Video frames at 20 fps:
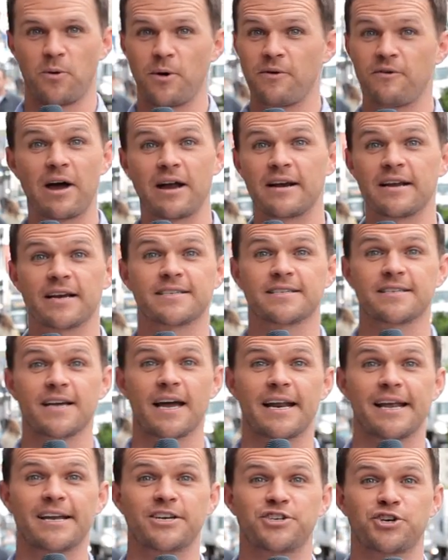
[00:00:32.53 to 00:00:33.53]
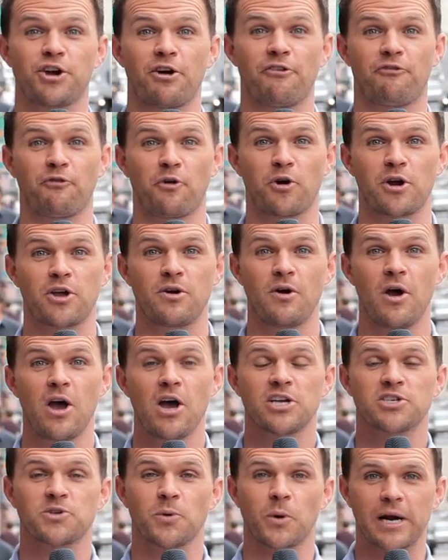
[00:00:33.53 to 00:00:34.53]
We've got an exciting show for you,
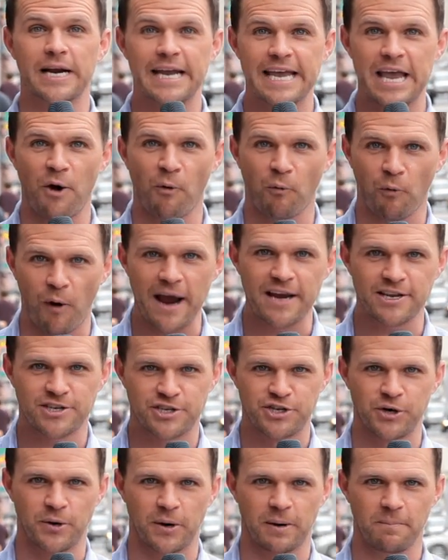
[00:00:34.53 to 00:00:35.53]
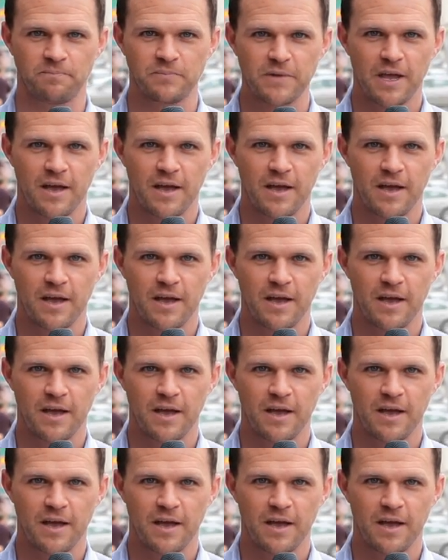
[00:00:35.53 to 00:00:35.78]
so we're going to get right to it.